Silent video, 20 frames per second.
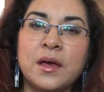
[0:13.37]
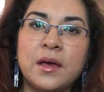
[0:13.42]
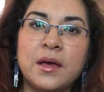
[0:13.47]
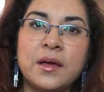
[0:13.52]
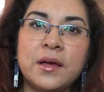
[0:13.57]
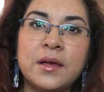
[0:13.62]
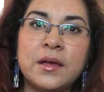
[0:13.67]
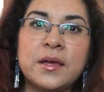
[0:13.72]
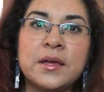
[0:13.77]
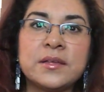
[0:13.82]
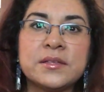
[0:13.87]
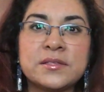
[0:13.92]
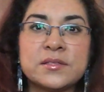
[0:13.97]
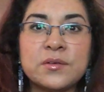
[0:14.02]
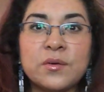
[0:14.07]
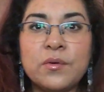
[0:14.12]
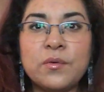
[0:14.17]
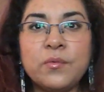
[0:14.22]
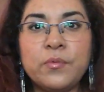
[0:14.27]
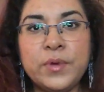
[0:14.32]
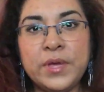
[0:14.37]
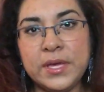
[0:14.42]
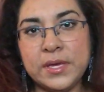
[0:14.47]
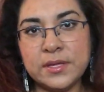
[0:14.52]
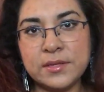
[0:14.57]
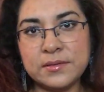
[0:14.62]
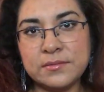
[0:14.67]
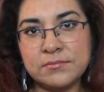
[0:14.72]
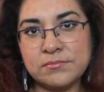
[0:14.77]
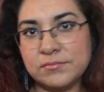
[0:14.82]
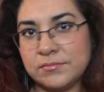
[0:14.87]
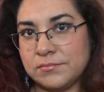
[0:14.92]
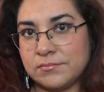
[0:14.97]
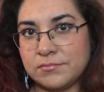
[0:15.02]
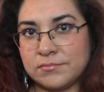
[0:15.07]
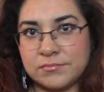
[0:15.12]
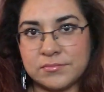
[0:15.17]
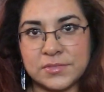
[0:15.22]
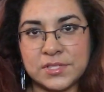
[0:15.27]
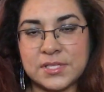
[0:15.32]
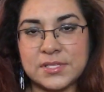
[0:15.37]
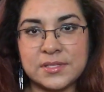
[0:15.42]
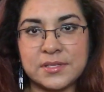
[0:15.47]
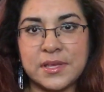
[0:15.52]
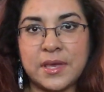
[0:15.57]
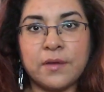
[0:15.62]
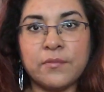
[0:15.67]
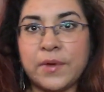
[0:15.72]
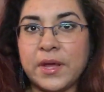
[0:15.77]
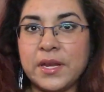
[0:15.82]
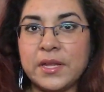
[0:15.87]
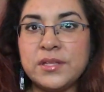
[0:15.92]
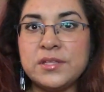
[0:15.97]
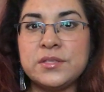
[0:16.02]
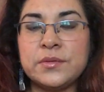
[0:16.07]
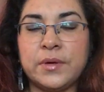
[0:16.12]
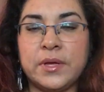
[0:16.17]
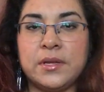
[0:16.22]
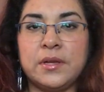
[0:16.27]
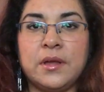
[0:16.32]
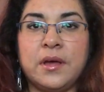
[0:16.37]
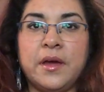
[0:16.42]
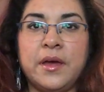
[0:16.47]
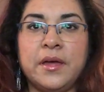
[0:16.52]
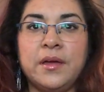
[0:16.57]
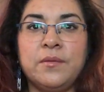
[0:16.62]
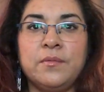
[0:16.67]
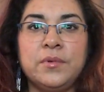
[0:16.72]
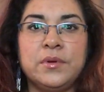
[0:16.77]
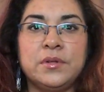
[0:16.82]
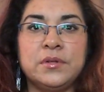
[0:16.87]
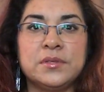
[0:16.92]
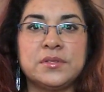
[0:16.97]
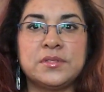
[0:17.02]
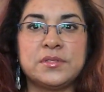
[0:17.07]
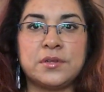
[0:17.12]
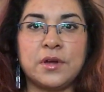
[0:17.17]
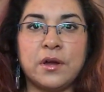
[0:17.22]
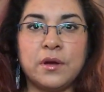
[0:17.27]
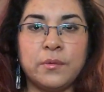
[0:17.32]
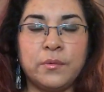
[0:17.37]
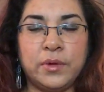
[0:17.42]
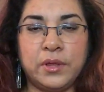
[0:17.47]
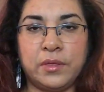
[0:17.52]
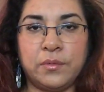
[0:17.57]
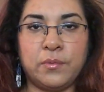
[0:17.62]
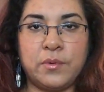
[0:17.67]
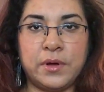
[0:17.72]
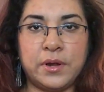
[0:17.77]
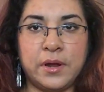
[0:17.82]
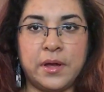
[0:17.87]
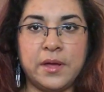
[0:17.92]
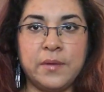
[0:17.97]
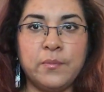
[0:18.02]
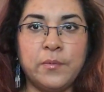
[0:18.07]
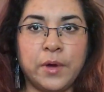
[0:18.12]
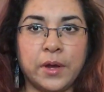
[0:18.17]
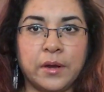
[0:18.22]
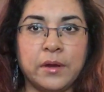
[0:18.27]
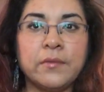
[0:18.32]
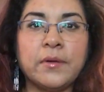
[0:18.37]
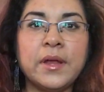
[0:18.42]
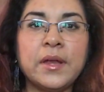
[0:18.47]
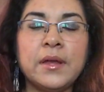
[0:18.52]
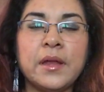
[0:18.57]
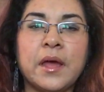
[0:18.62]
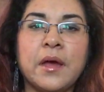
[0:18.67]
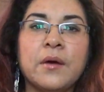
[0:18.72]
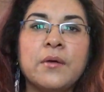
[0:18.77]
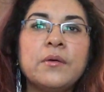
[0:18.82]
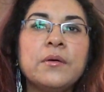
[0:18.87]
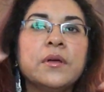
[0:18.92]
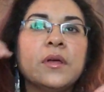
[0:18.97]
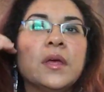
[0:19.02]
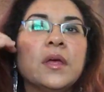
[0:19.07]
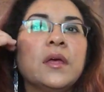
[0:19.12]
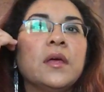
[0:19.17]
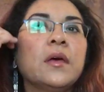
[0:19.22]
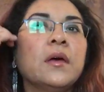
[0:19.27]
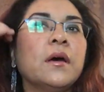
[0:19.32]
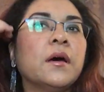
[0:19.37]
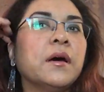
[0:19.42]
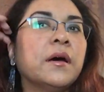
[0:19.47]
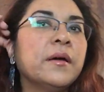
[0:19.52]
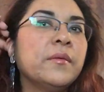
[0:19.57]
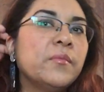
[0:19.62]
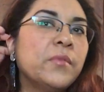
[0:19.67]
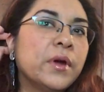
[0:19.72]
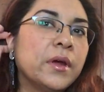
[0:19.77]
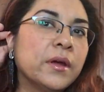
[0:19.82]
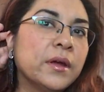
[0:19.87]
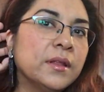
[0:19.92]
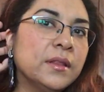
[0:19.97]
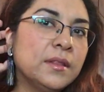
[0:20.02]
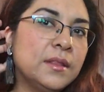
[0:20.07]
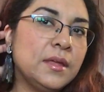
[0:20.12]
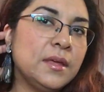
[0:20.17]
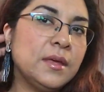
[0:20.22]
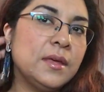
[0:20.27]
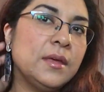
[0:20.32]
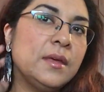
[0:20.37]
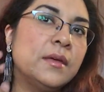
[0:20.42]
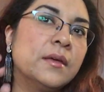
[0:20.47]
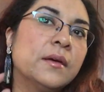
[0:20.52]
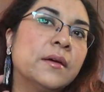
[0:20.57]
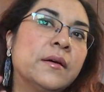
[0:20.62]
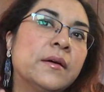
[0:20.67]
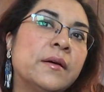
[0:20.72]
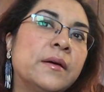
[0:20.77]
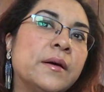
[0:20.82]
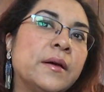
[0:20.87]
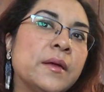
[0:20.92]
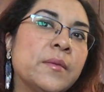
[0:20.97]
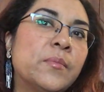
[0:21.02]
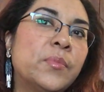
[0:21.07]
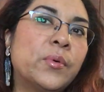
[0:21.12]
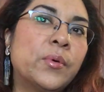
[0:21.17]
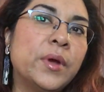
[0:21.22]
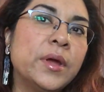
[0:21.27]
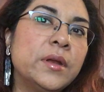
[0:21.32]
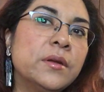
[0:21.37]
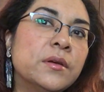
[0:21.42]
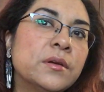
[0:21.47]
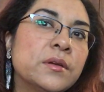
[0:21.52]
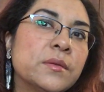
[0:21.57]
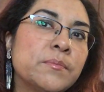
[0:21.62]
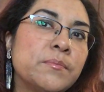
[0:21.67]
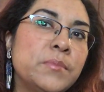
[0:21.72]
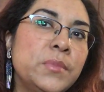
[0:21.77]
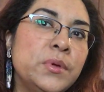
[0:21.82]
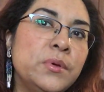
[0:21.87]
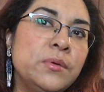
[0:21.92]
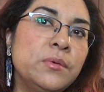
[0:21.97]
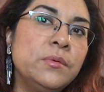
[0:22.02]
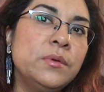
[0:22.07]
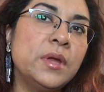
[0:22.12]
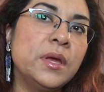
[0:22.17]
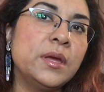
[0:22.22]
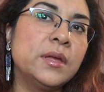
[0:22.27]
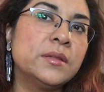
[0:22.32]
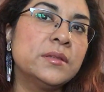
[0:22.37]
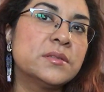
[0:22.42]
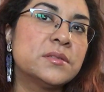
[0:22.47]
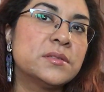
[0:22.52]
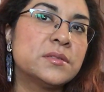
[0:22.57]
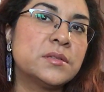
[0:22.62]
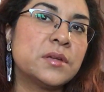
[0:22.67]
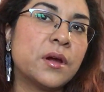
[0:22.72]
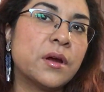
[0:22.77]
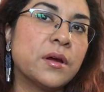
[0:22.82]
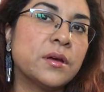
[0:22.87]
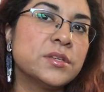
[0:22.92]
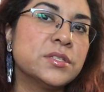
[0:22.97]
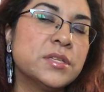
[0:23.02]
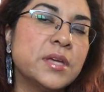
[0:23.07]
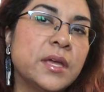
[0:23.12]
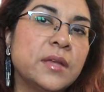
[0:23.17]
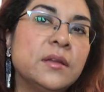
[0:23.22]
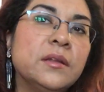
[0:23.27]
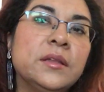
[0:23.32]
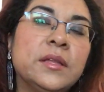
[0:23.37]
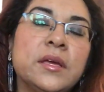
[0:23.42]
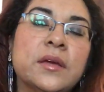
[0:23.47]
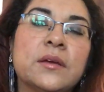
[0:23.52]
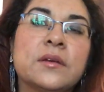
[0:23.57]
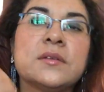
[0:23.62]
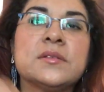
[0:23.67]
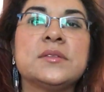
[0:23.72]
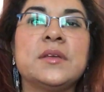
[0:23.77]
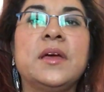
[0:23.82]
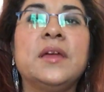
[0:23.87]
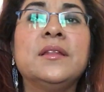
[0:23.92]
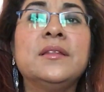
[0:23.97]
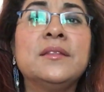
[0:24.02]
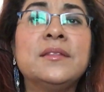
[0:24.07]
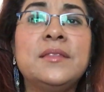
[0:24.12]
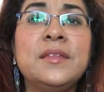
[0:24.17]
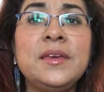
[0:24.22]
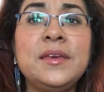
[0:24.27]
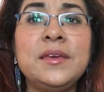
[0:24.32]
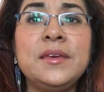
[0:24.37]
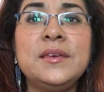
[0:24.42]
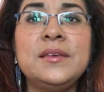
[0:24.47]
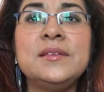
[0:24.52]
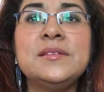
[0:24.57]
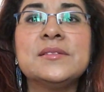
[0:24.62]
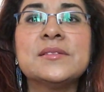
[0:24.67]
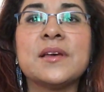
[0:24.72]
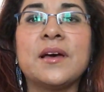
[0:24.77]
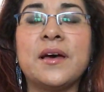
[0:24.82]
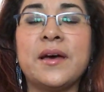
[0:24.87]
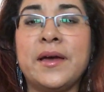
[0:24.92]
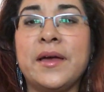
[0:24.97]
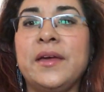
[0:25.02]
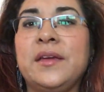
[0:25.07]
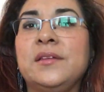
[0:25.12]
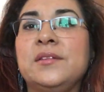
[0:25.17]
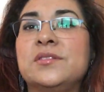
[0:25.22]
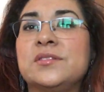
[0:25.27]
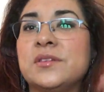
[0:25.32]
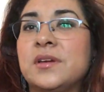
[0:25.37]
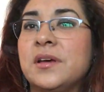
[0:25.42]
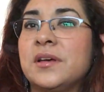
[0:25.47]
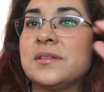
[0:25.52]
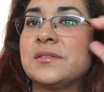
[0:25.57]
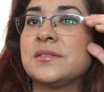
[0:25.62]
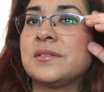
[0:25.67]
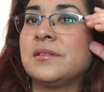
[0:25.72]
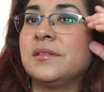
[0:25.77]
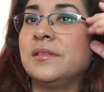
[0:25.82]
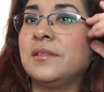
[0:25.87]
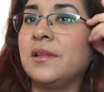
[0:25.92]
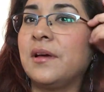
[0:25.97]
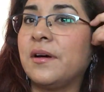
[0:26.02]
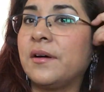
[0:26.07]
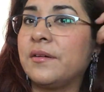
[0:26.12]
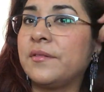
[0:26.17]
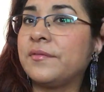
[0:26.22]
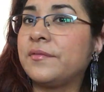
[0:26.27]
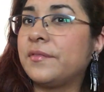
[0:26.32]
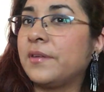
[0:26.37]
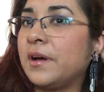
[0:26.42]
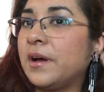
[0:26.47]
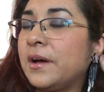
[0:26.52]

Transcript: Uh, so we can just get right into it. I will start with what I'm wearing right now. I'm wearing the uh, embroidered moon and star chandeliers, and these I just love.